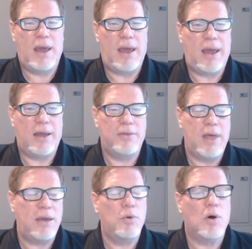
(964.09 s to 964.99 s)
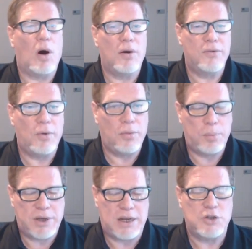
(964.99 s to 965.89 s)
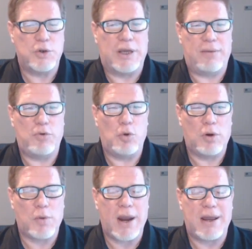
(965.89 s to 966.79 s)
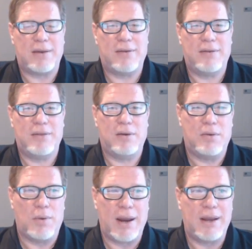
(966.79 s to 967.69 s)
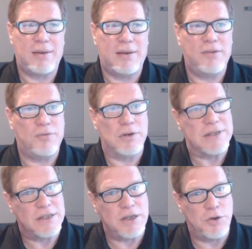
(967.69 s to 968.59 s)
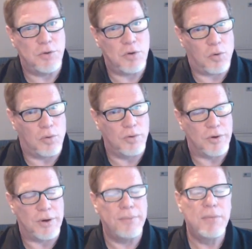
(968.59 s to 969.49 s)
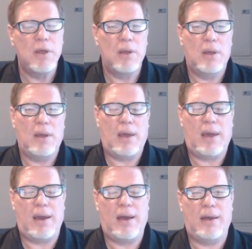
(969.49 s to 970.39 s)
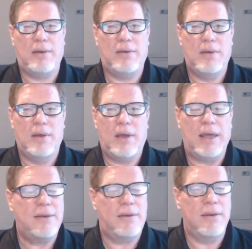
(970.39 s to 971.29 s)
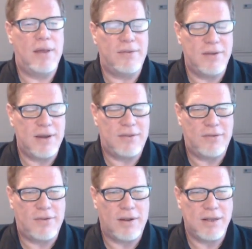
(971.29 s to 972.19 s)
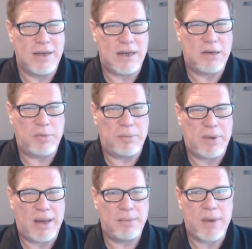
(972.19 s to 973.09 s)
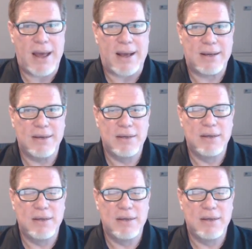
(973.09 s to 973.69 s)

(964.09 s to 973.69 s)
And they will also potentially give you a grant. The grant is for 62 and older, and it doesn't necessarily need to be paid back.